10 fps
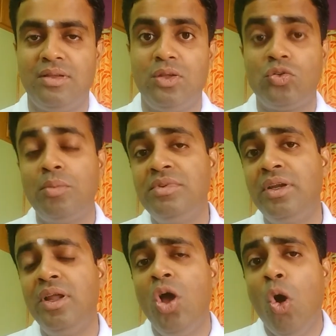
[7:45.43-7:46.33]
Swami
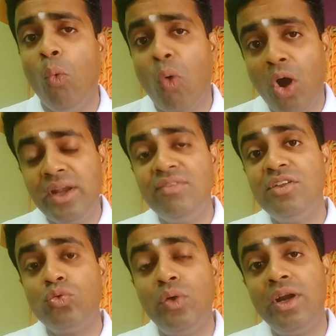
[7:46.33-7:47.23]
said what if the
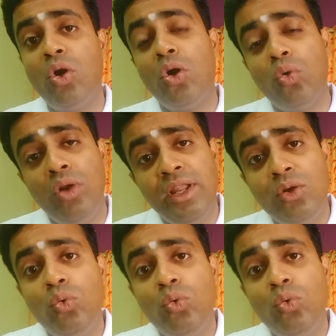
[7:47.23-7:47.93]
student got only